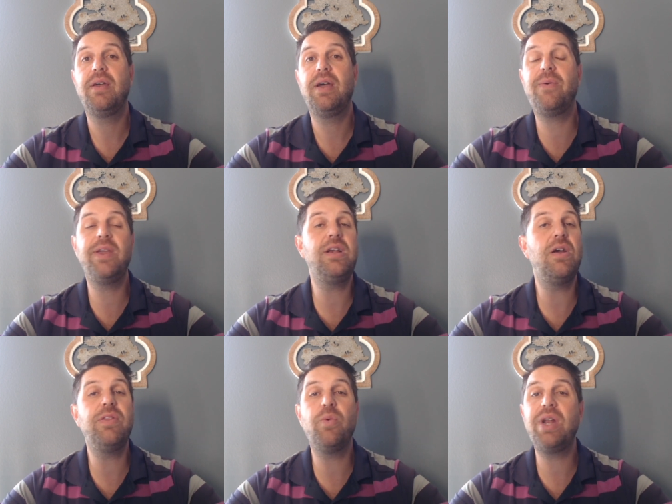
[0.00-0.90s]
I want you to
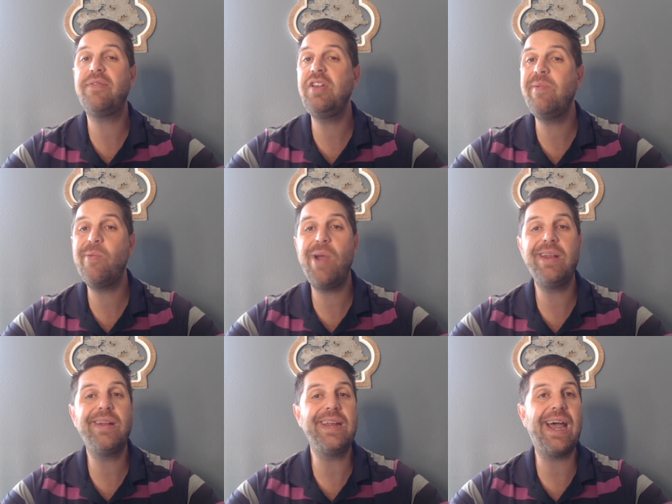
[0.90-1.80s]
know that whatever you've been
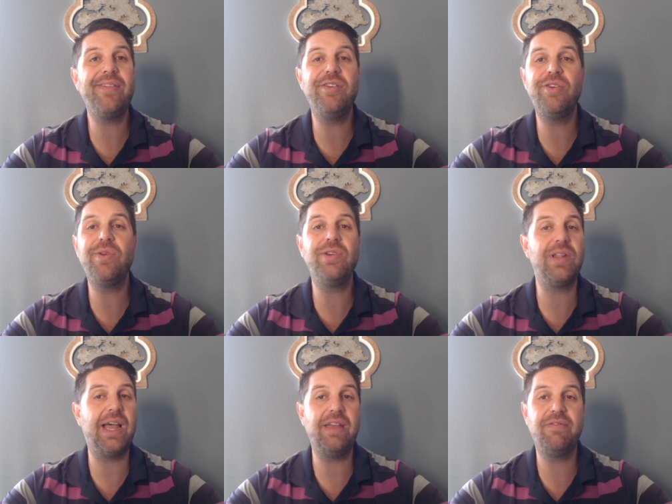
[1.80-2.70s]
waiting on God to do in your
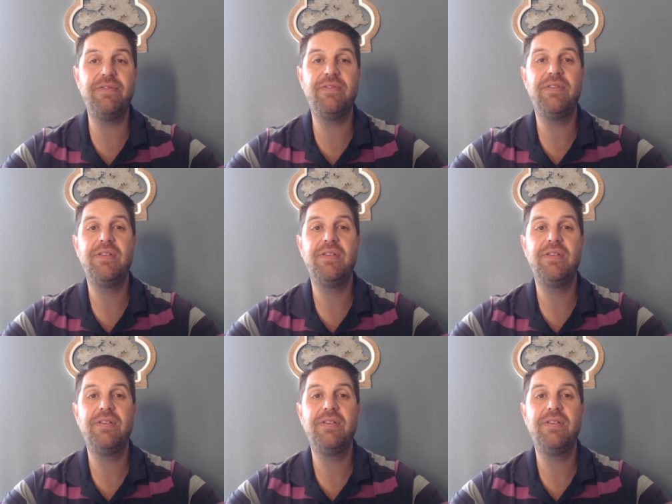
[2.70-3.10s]
life,